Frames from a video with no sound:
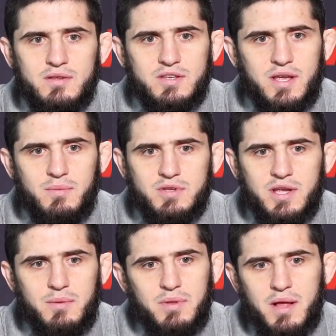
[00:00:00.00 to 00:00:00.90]
same
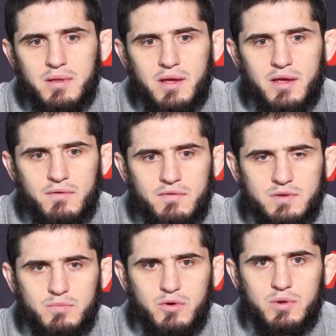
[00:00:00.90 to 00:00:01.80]
same plan i have
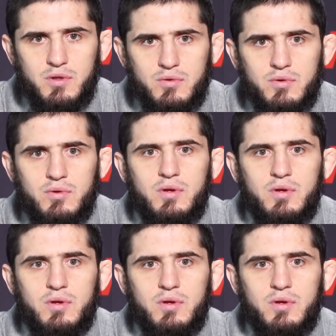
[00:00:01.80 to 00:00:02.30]
with bobby too